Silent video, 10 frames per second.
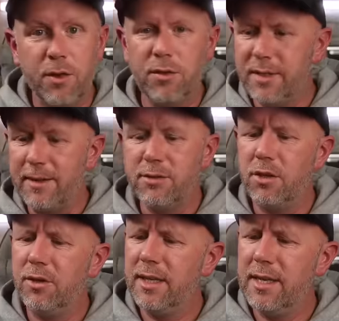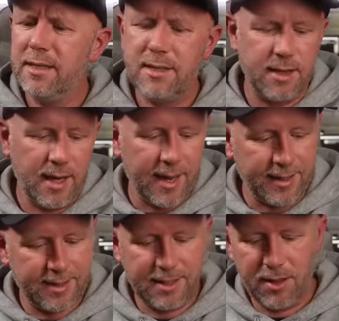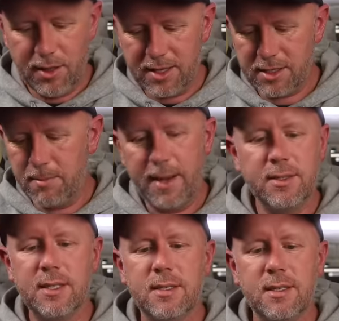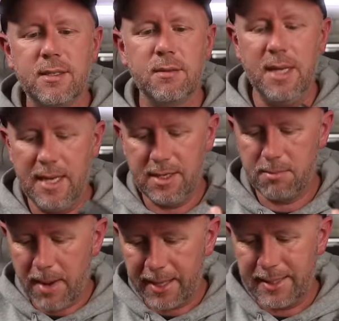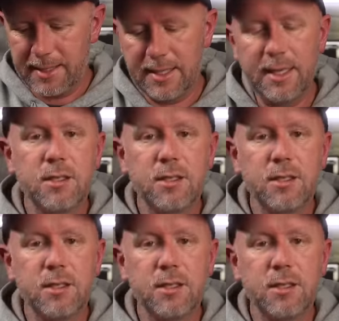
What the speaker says: The other downside is that this mounting system is magnetic,